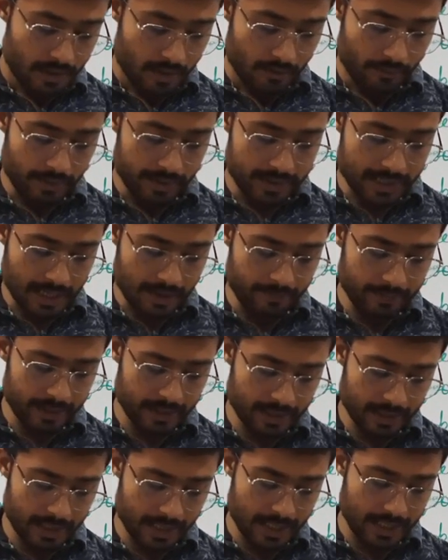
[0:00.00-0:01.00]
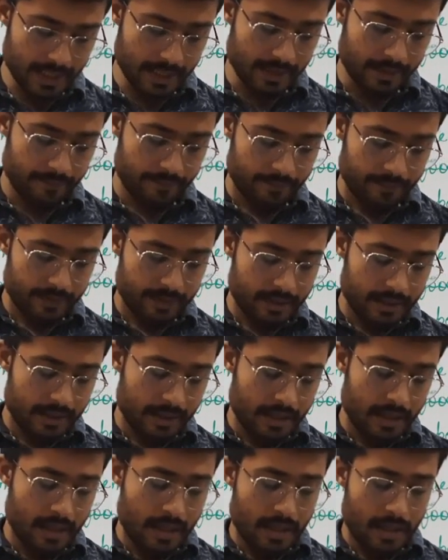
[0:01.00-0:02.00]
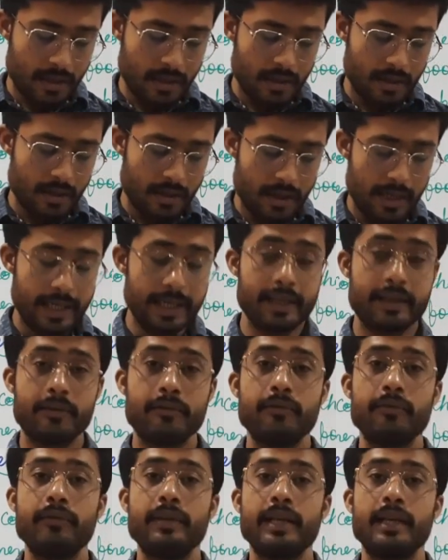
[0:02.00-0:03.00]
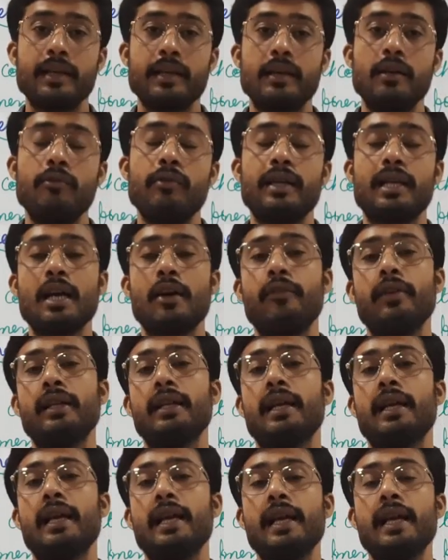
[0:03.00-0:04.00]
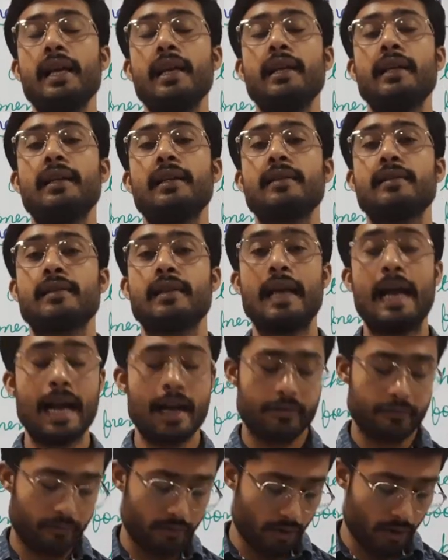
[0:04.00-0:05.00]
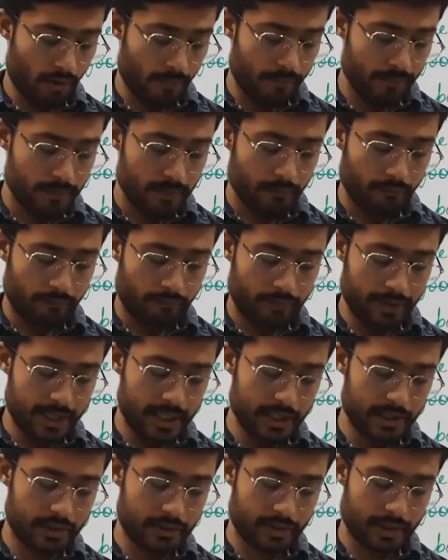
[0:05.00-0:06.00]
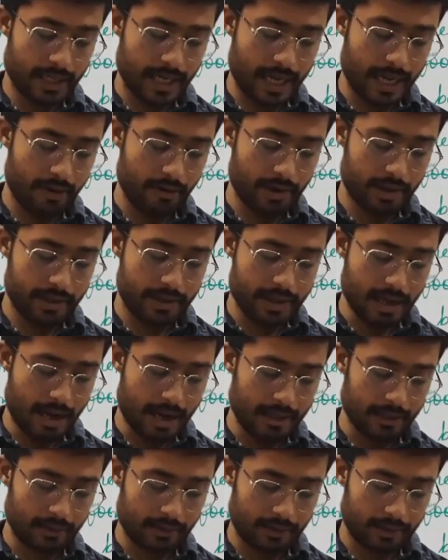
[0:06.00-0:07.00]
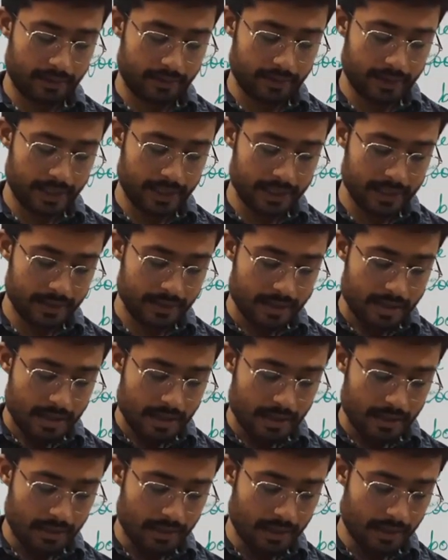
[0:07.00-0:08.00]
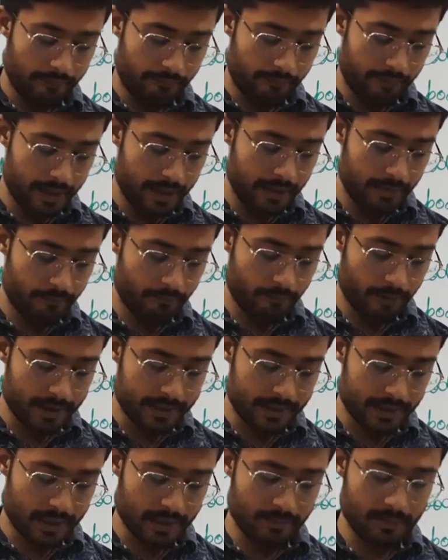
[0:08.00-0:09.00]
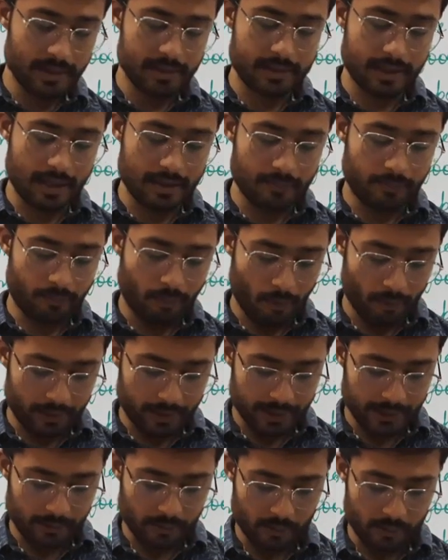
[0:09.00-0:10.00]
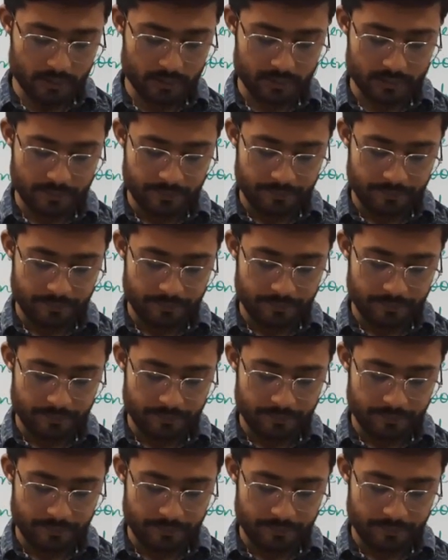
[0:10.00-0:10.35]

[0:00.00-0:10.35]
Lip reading: Vitamin A, vitamin A is get from fish, carrot, dark green leafy vegetables and potatoes,